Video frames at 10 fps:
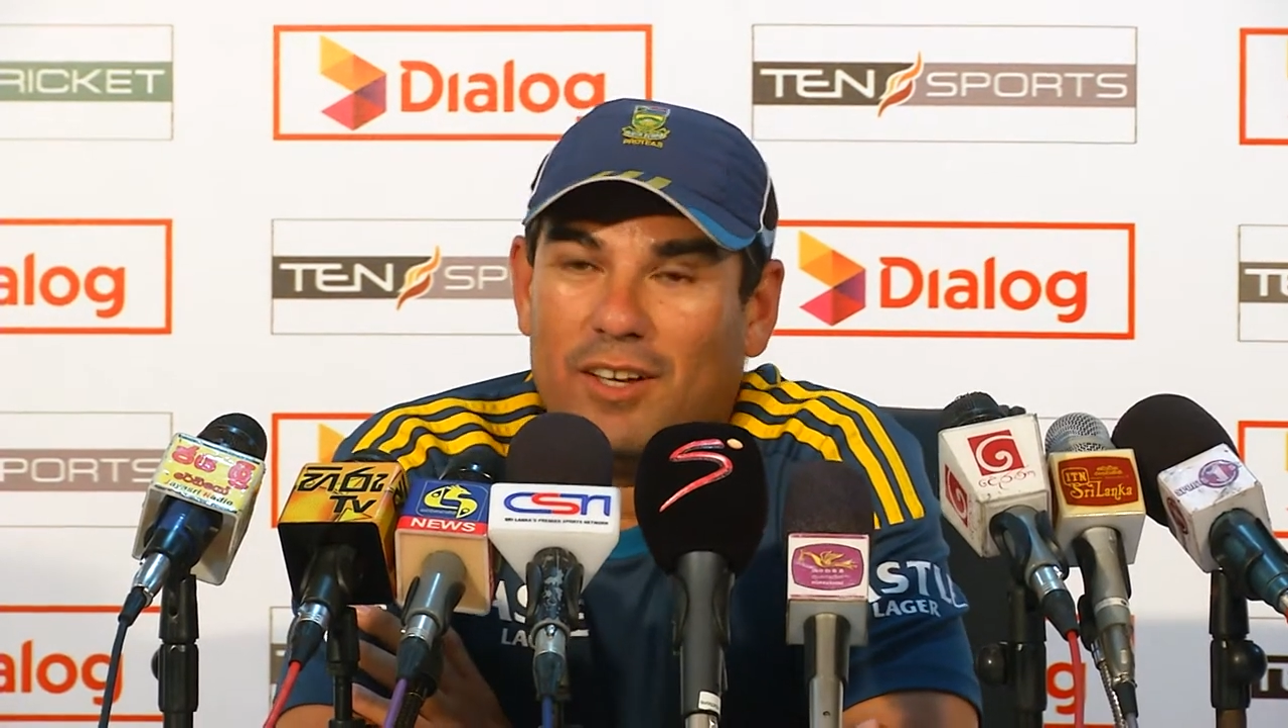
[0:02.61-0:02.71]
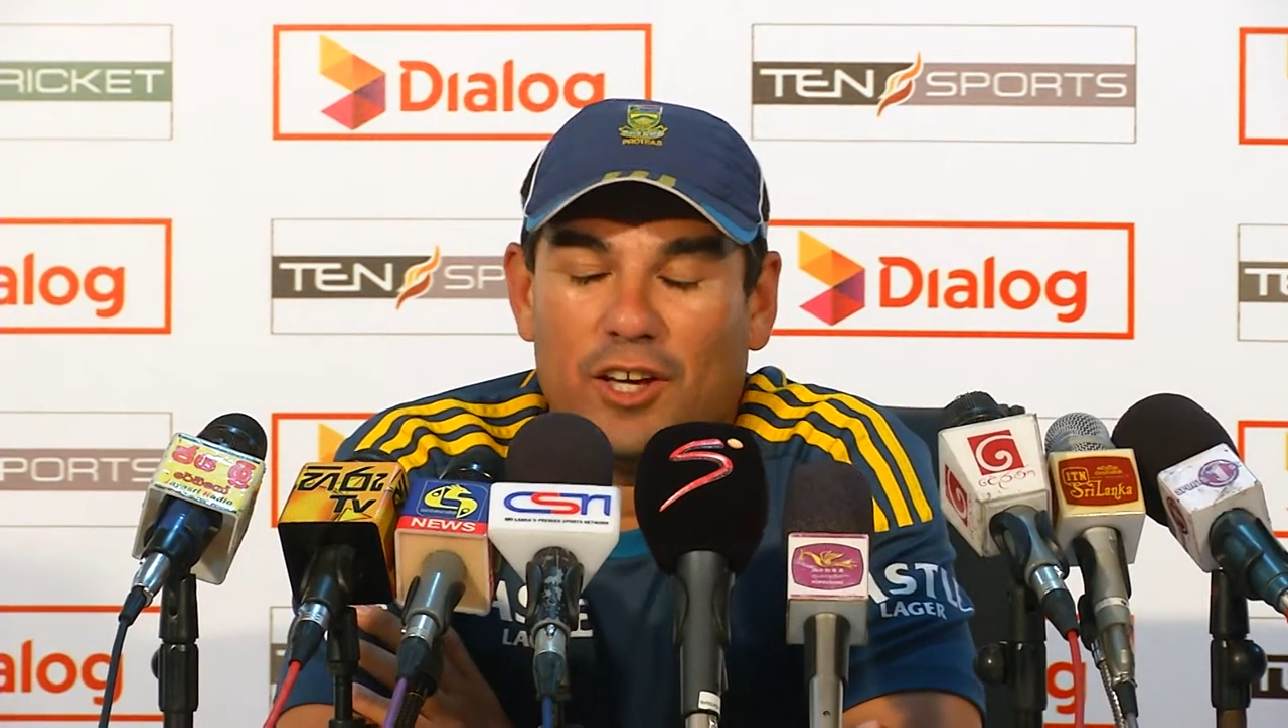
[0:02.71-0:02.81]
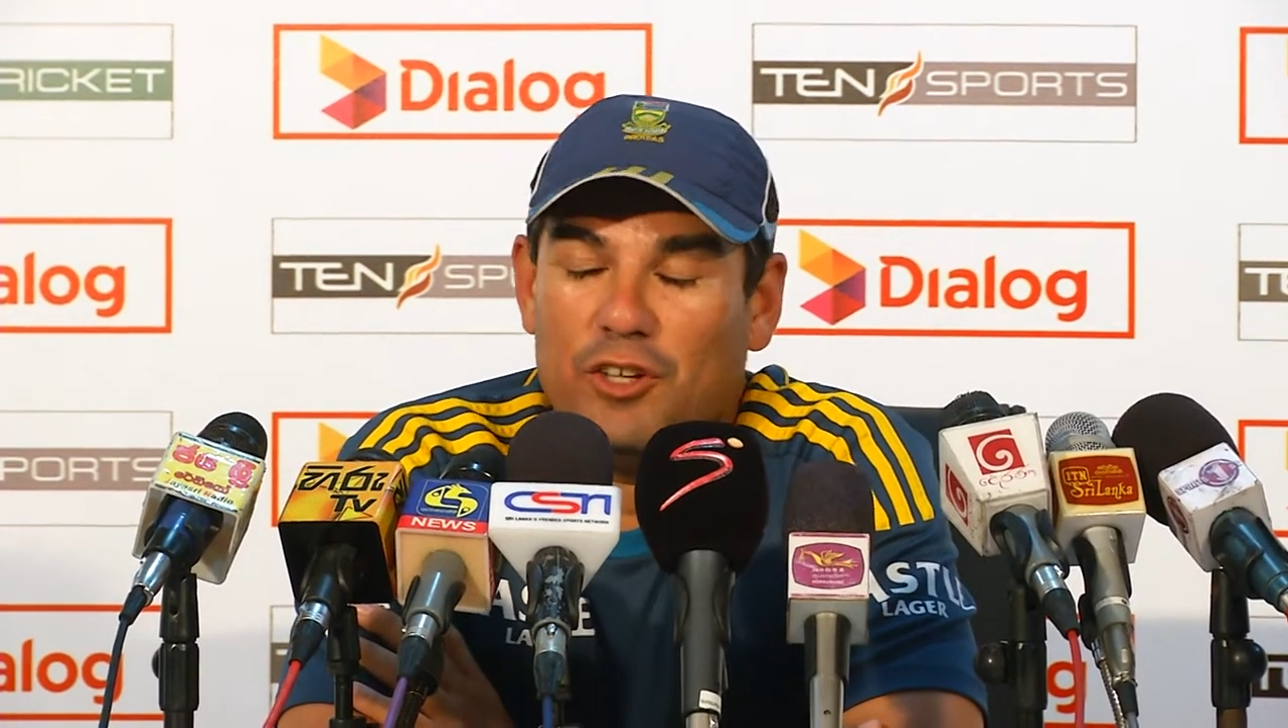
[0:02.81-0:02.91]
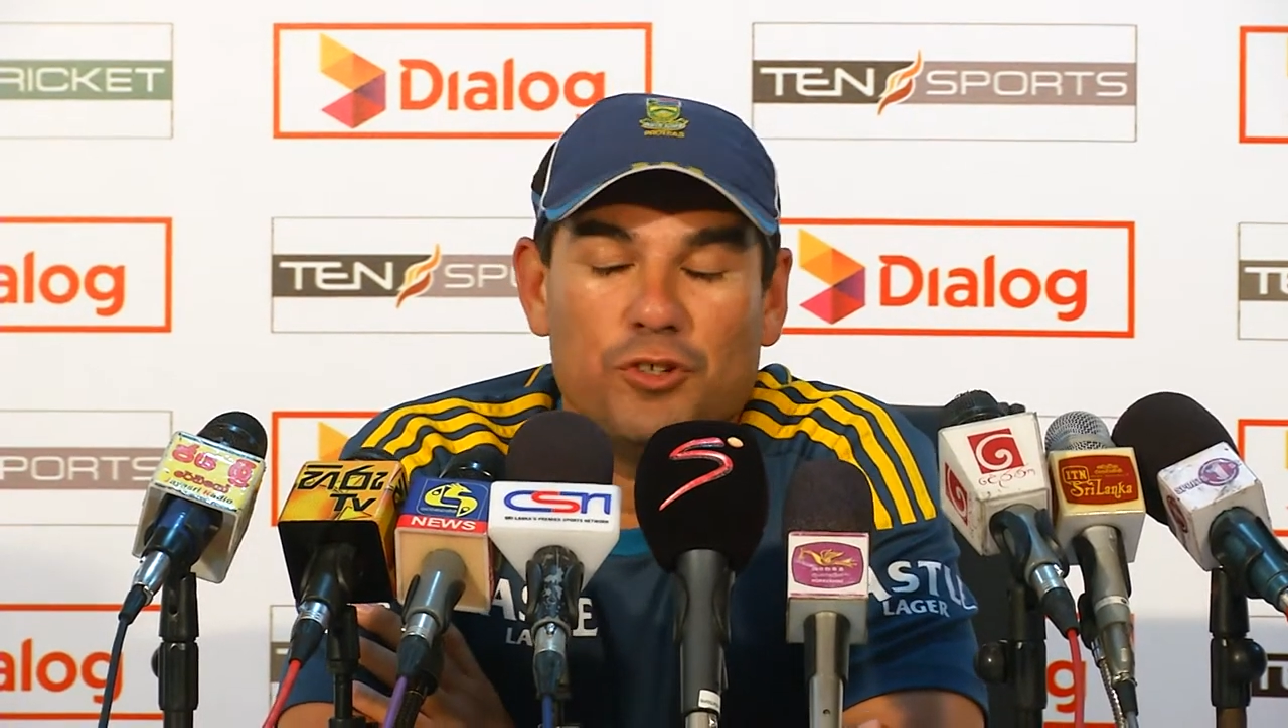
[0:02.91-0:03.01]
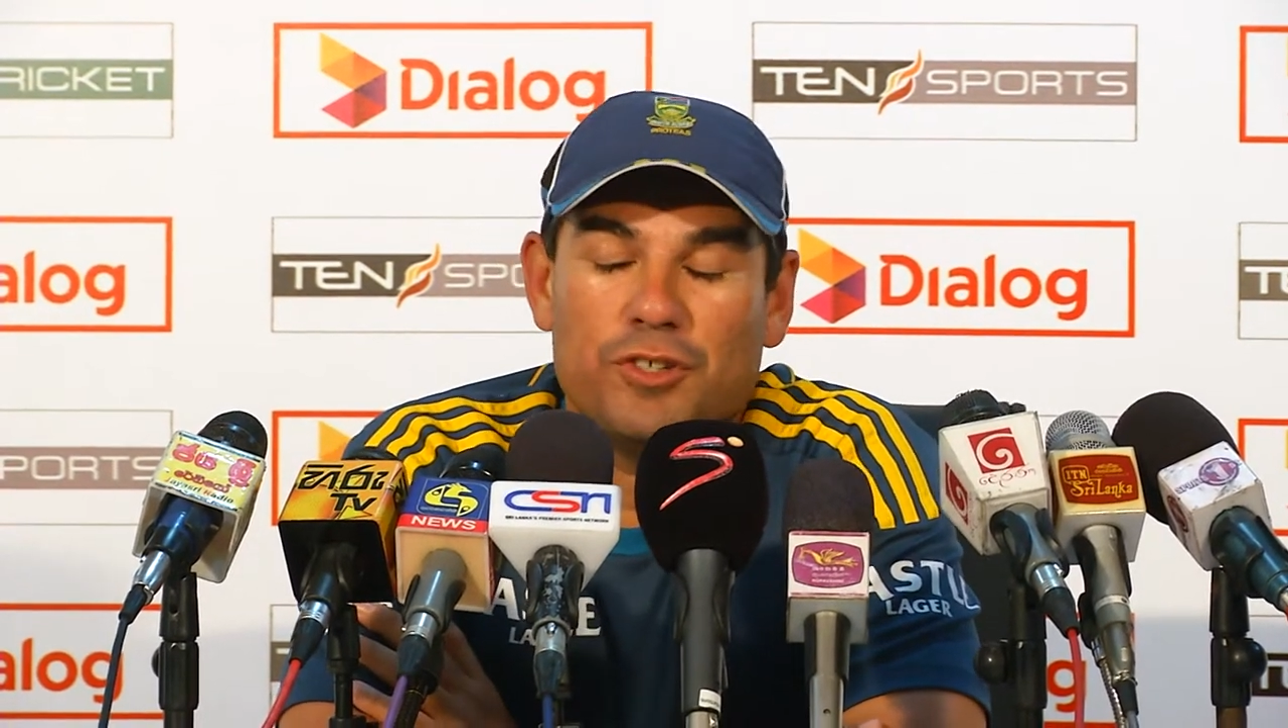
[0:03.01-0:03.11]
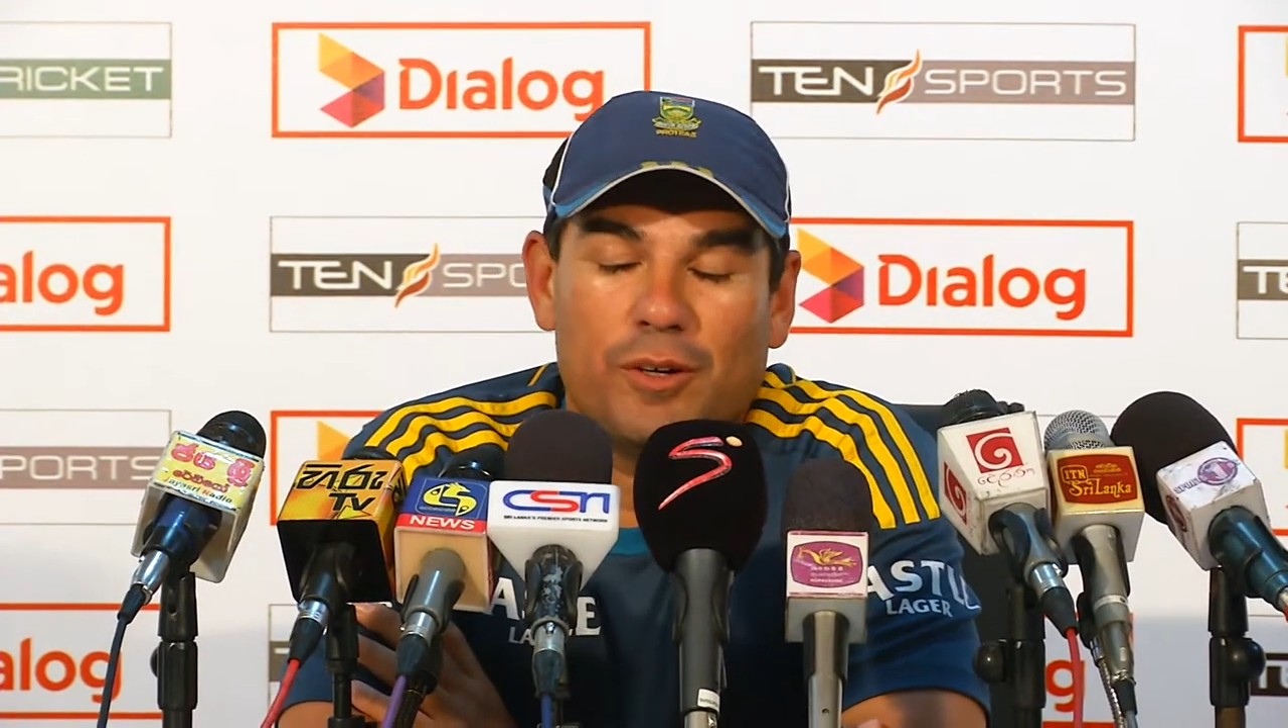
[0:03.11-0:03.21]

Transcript: and